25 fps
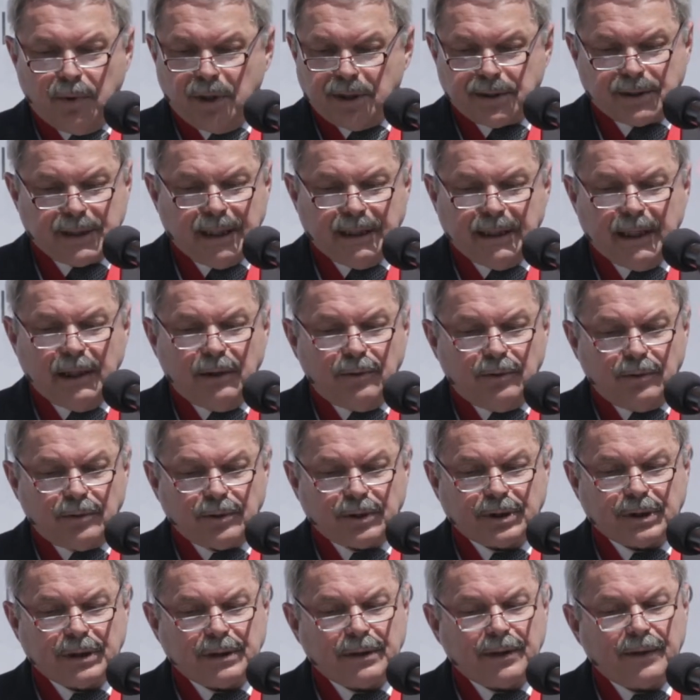was an
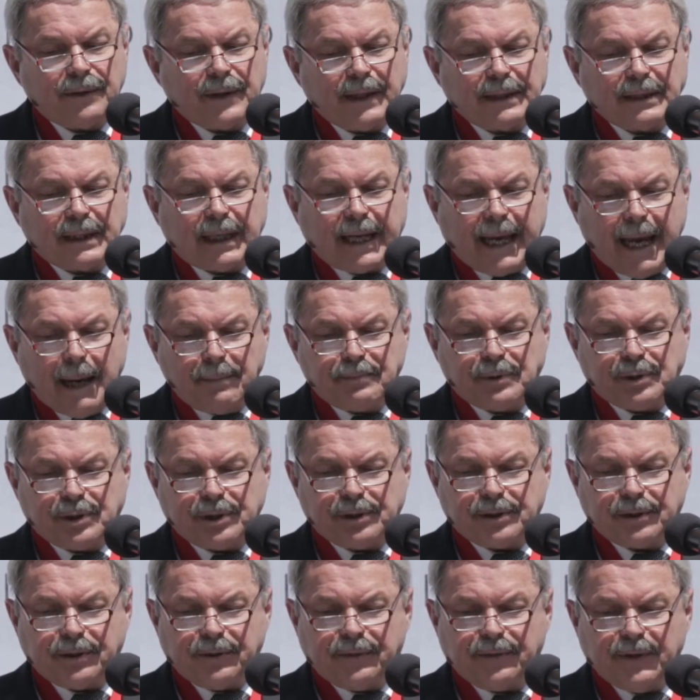illusion that
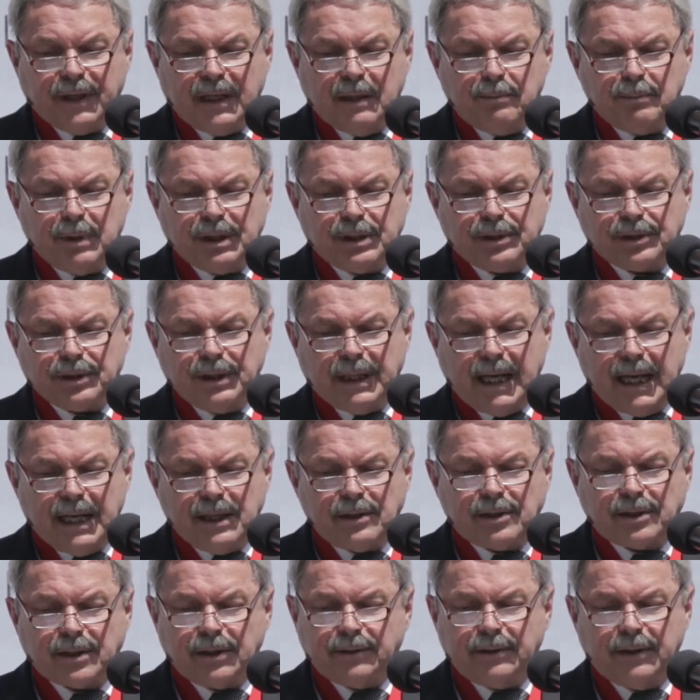captured the
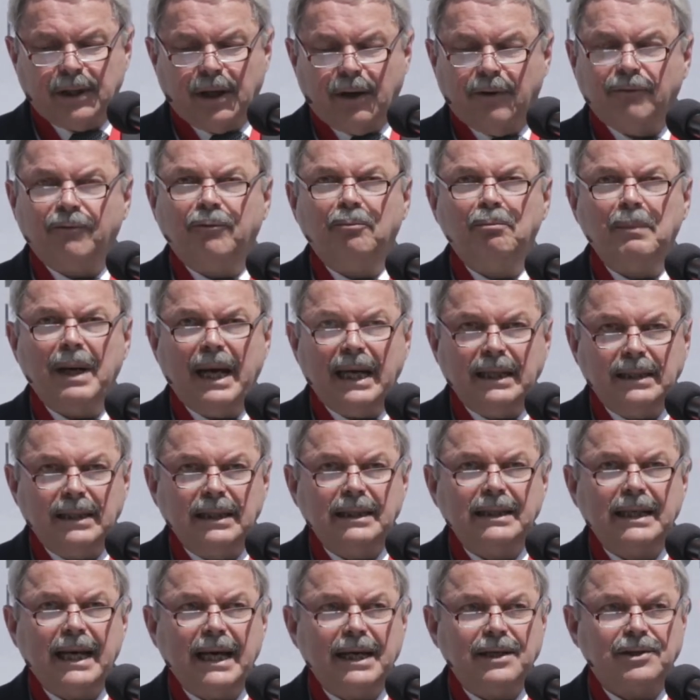imagination of many
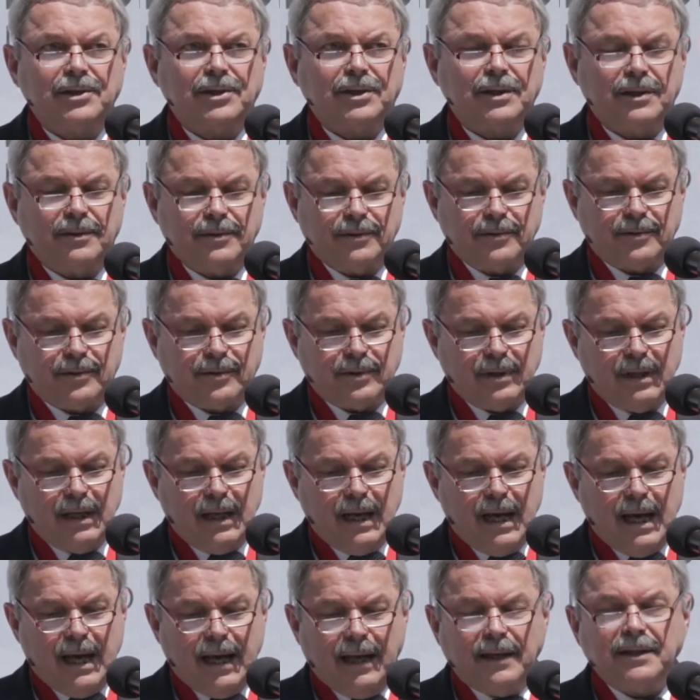nations
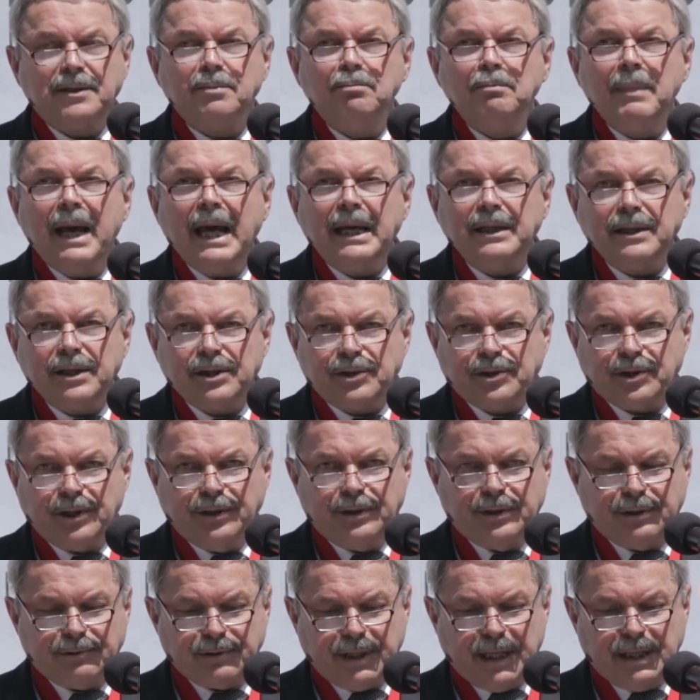and many
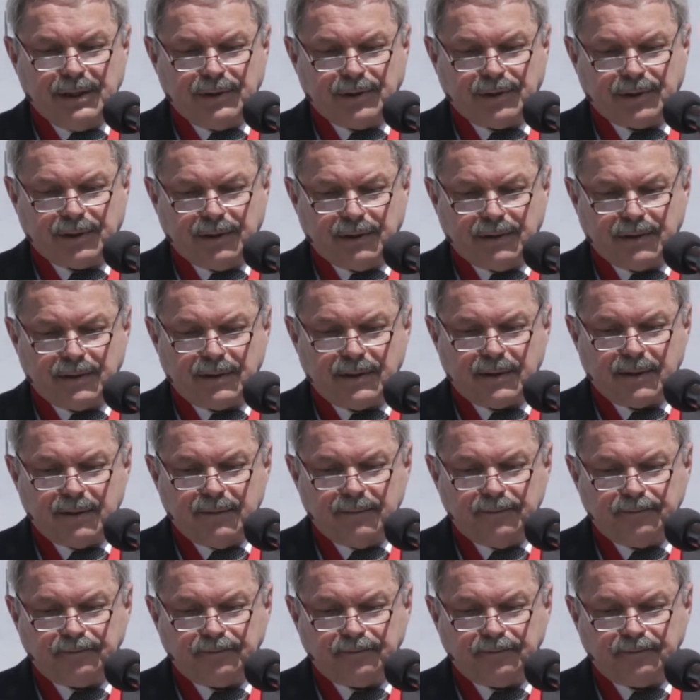generations.